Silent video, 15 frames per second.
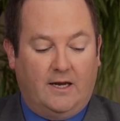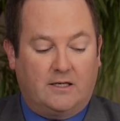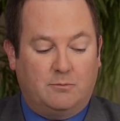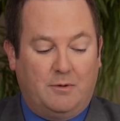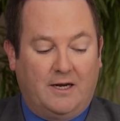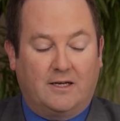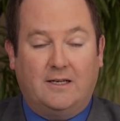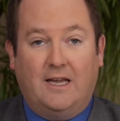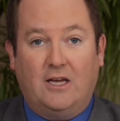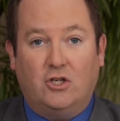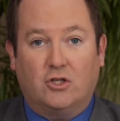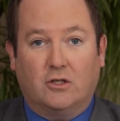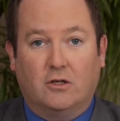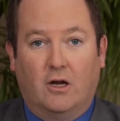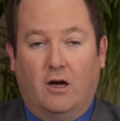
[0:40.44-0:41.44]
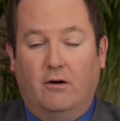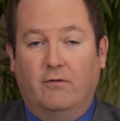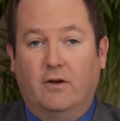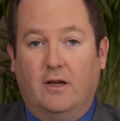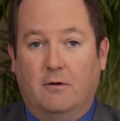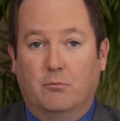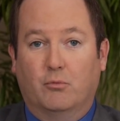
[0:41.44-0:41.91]
expectation of
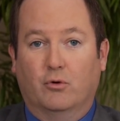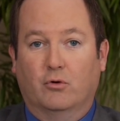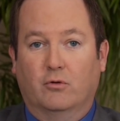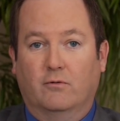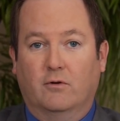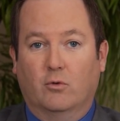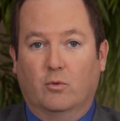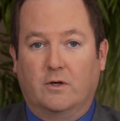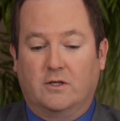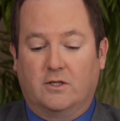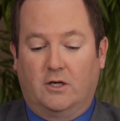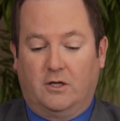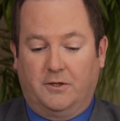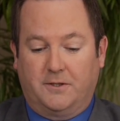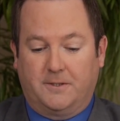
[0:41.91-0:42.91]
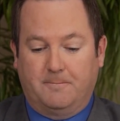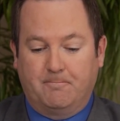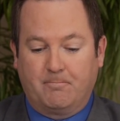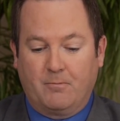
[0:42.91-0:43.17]
improved results.